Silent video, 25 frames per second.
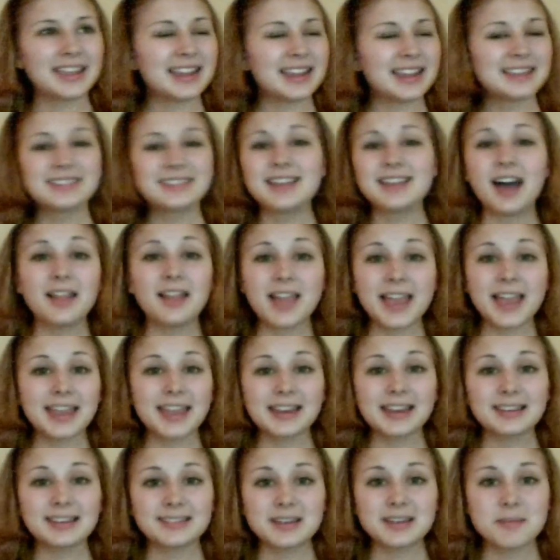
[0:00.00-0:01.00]
it's not
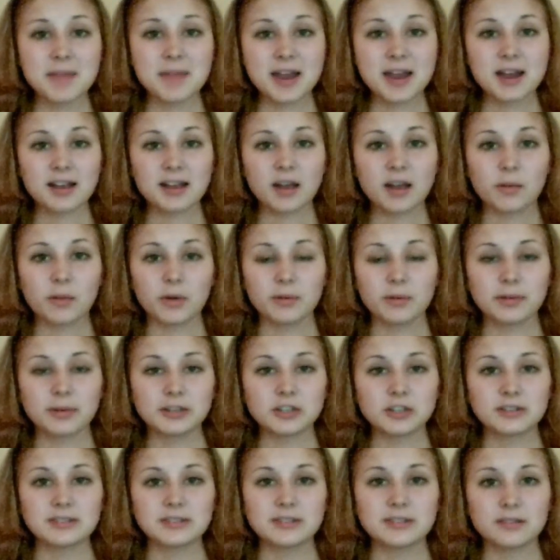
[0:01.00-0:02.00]
like it is in America where
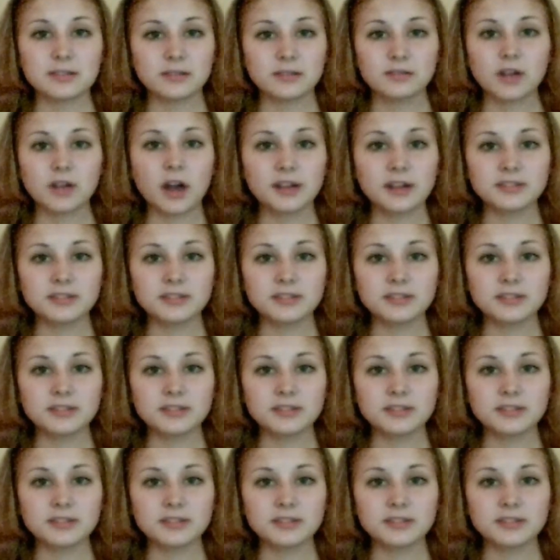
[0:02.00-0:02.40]
we just